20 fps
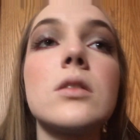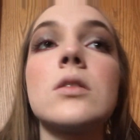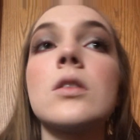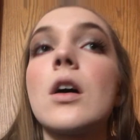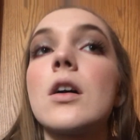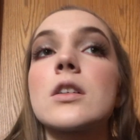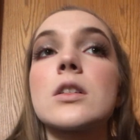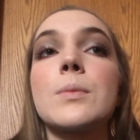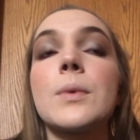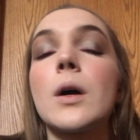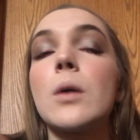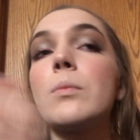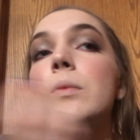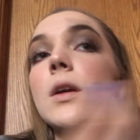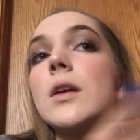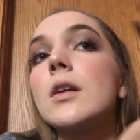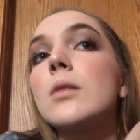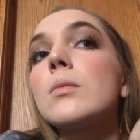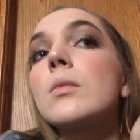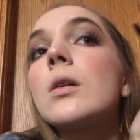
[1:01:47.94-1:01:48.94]
talks about
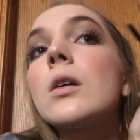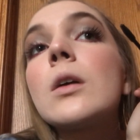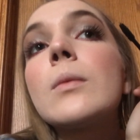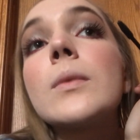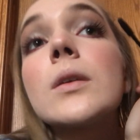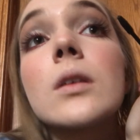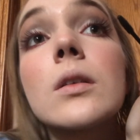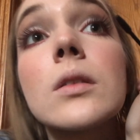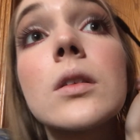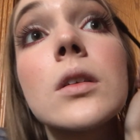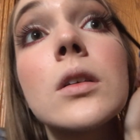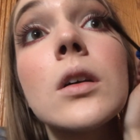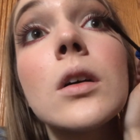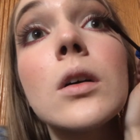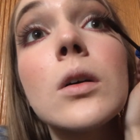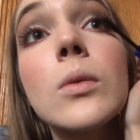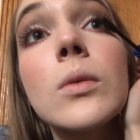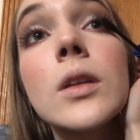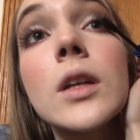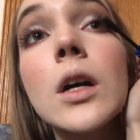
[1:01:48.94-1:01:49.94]
being a mom and on the
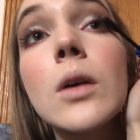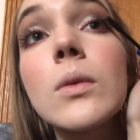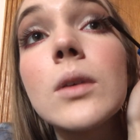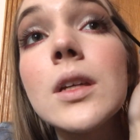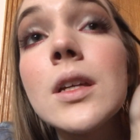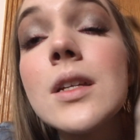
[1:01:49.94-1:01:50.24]
go and how